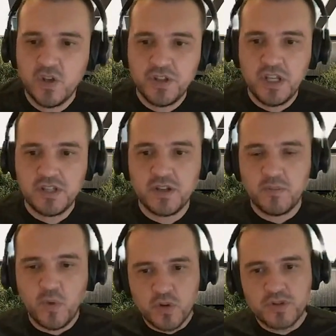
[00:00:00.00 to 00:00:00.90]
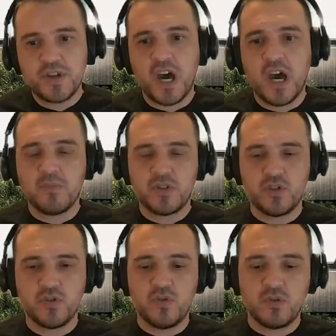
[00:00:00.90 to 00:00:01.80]
you need uh, more
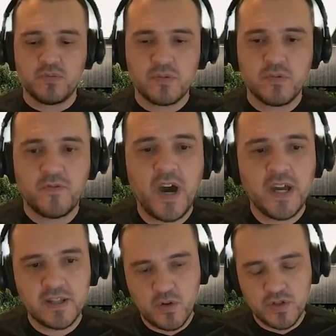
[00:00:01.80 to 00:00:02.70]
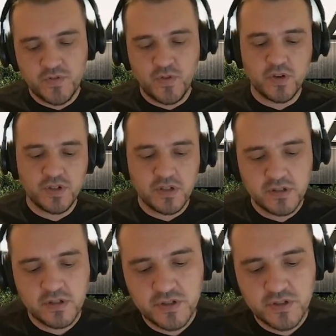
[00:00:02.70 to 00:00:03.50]
time to find loads for